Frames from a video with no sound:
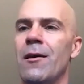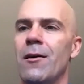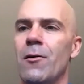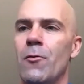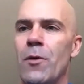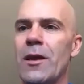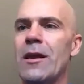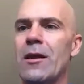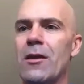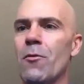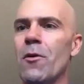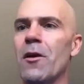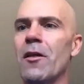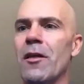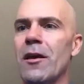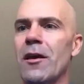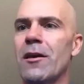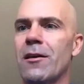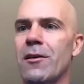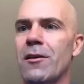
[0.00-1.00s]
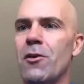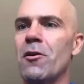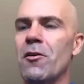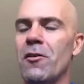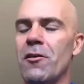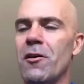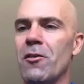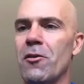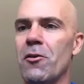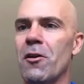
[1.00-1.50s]
we need to really
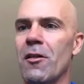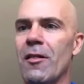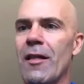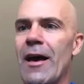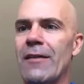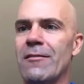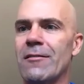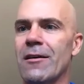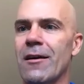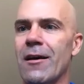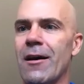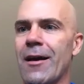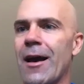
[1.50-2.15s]
utilize a